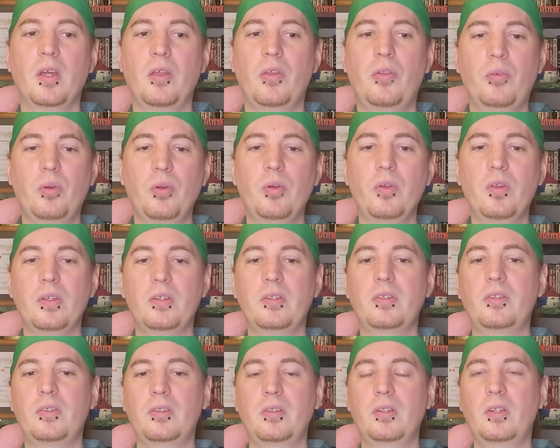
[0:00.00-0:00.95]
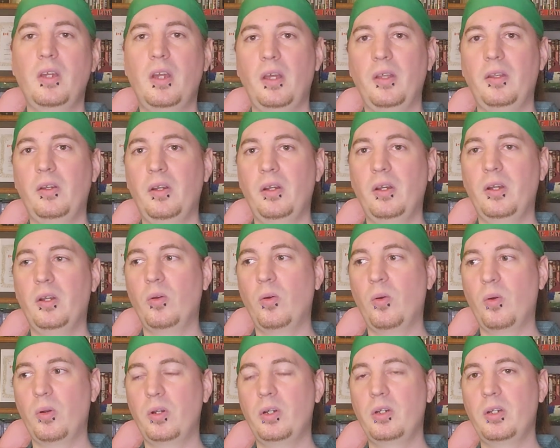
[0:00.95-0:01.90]
threw this together in
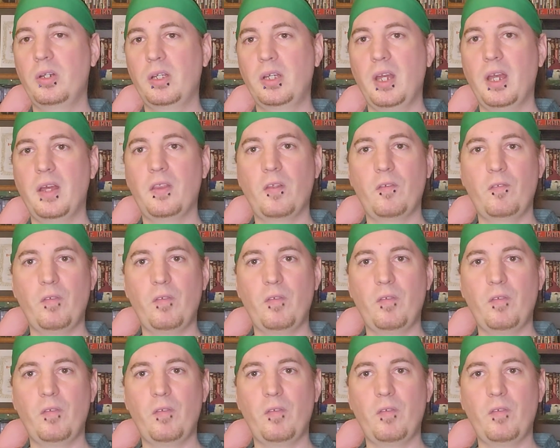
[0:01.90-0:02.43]
order to get